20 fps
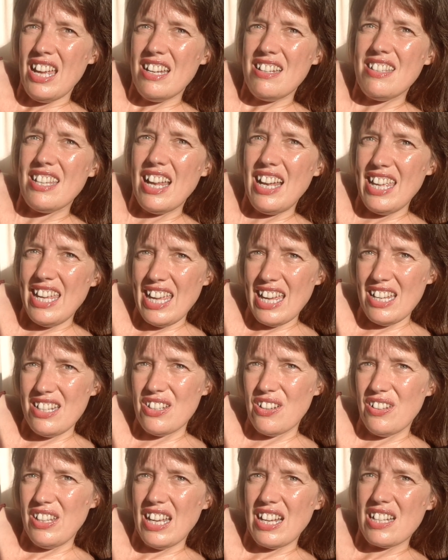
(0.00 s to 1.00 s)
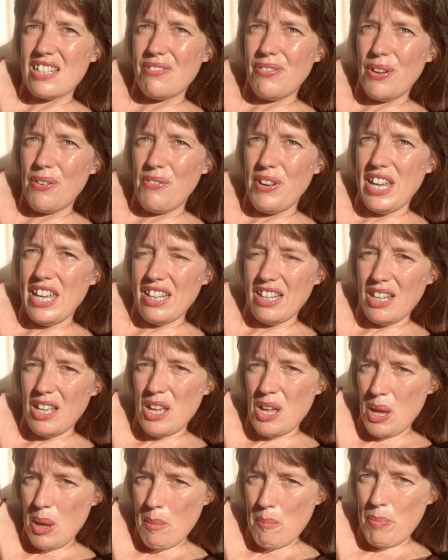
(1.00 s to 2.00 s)
Tele-hedonics for real
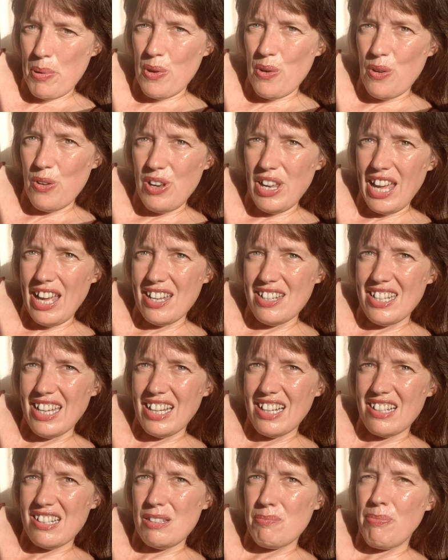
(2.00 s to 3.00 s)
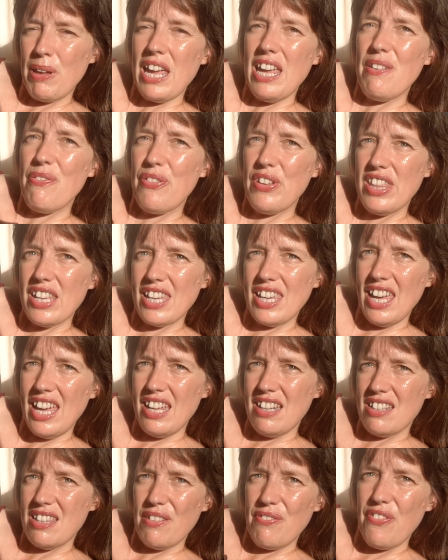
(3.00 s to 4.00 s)
porn addicts. Pay for the
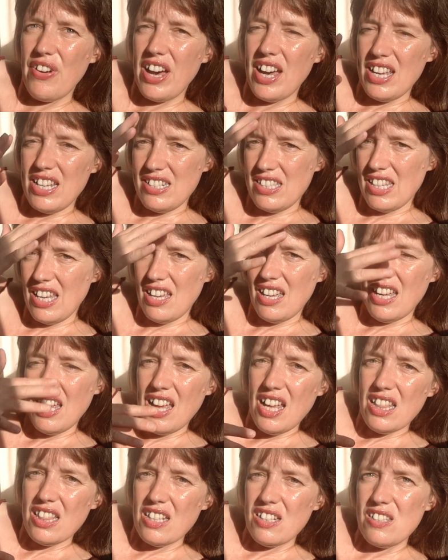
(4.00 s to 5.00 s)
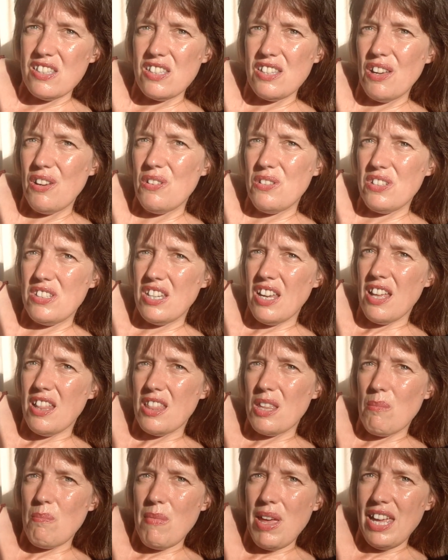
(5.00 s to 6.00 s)
kit, the visor, the suit,
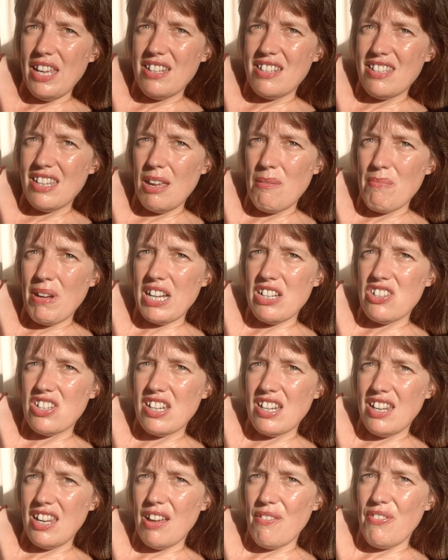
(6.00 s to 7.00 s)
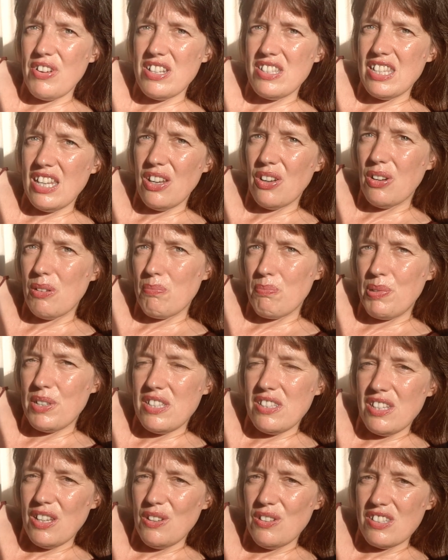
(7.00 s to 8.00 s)
the mitt. Imagined lovers in hot
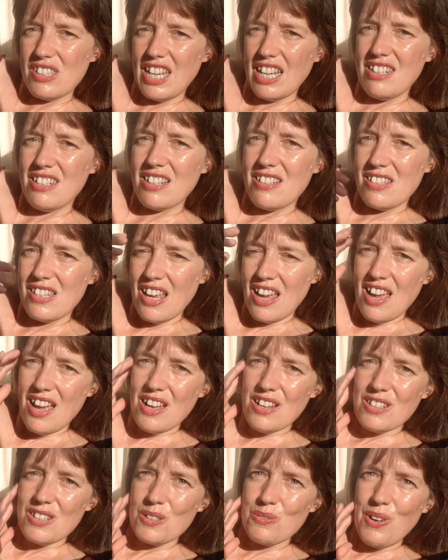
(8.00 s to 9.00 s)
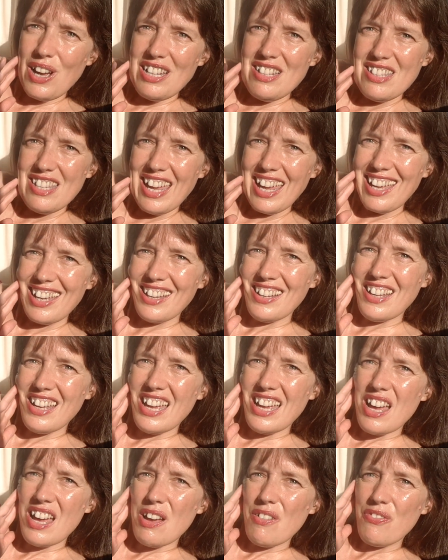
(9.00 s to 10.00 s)
pursuits get us sweating
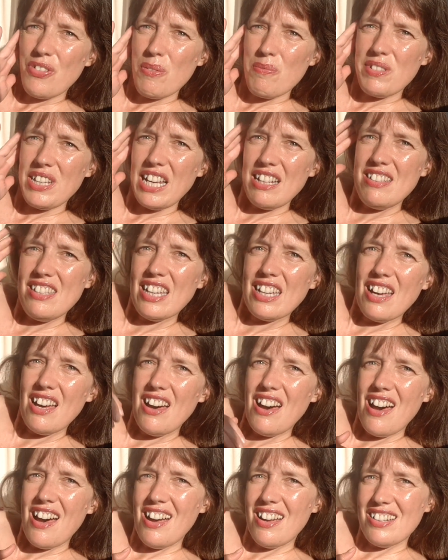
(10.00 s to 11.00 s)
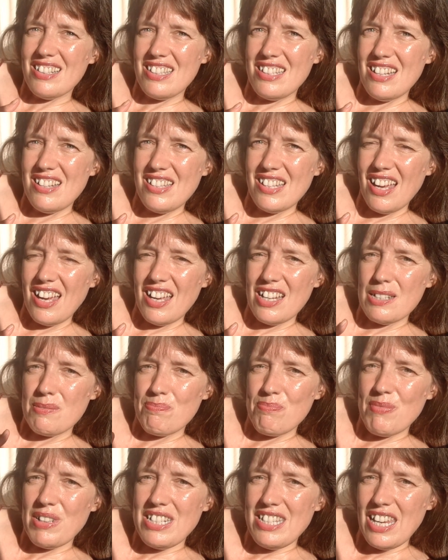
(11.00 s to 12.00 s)
from getting our heart's desires
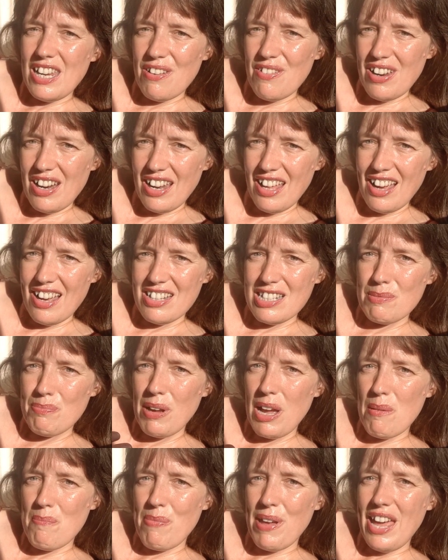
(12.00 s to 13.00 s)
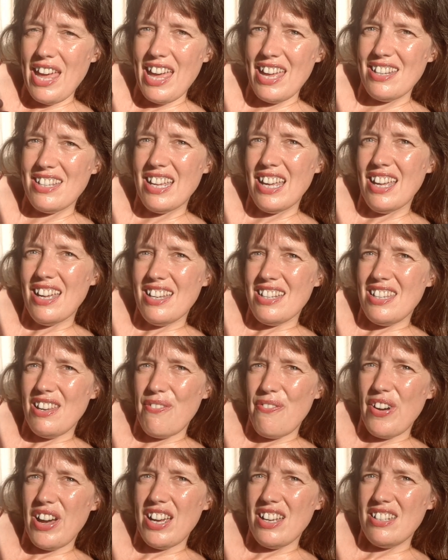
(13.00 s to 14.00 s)
materialized by paired
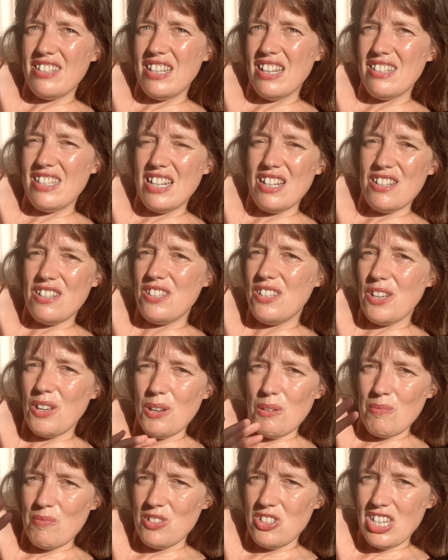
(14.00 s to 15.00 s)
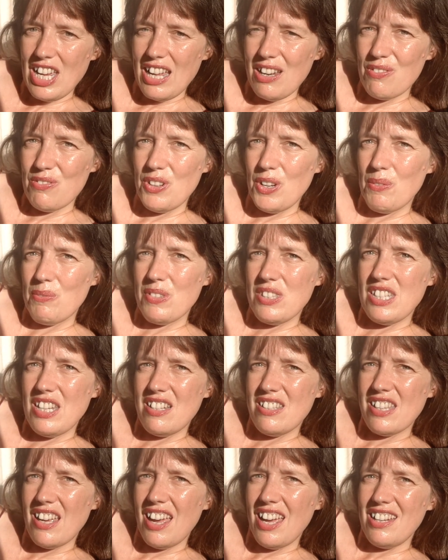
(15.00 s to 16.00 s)
devices in Zoom chat rooms
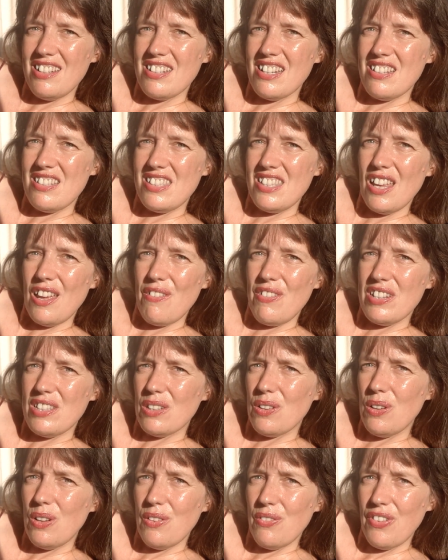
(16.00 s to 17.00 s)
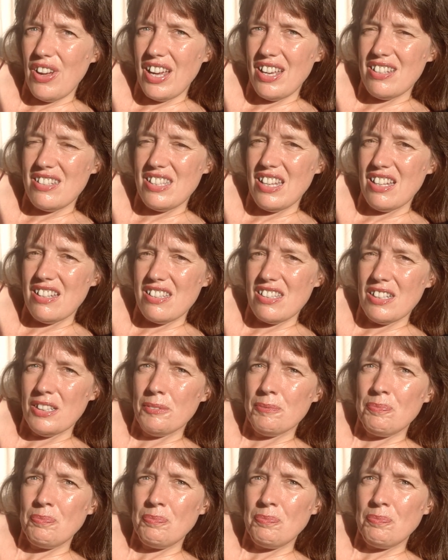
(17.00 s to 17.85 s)
designed to service all vices.